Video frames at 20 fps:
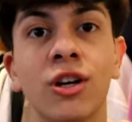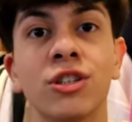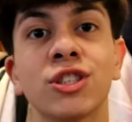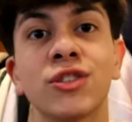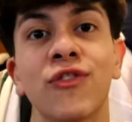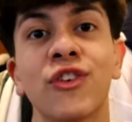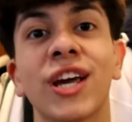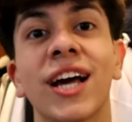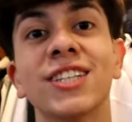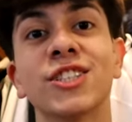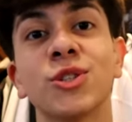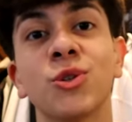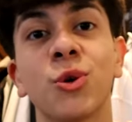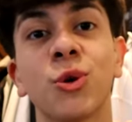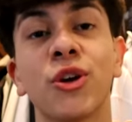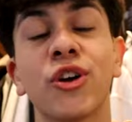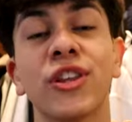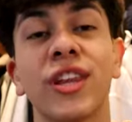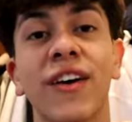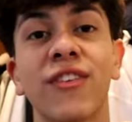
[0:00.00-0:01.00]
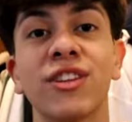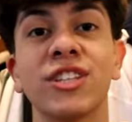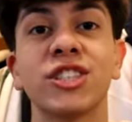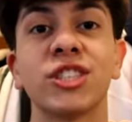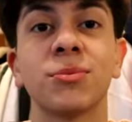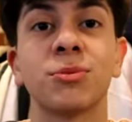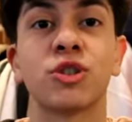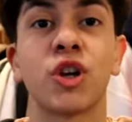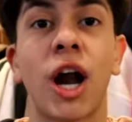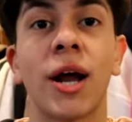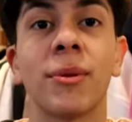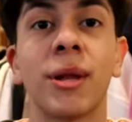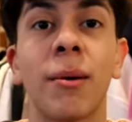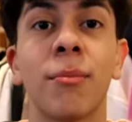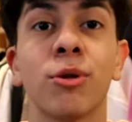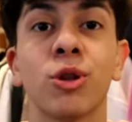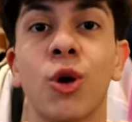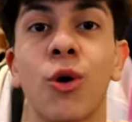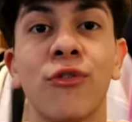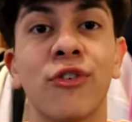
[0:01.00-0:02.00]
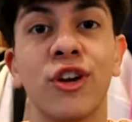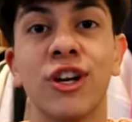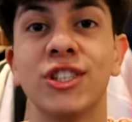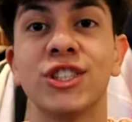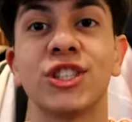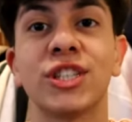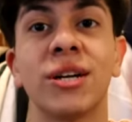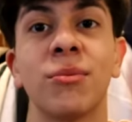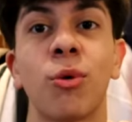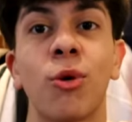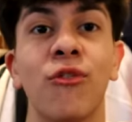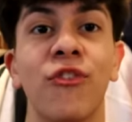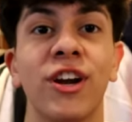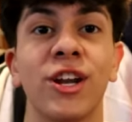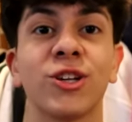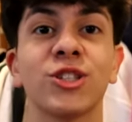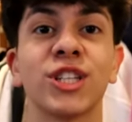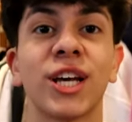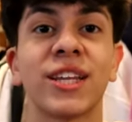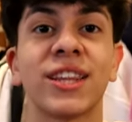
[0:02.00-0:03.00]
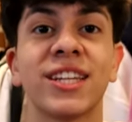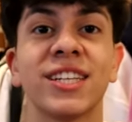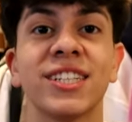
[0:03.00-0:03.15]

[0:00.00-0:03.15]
So if you guys are new here, definitely subscribe down below if you're interested in more videos like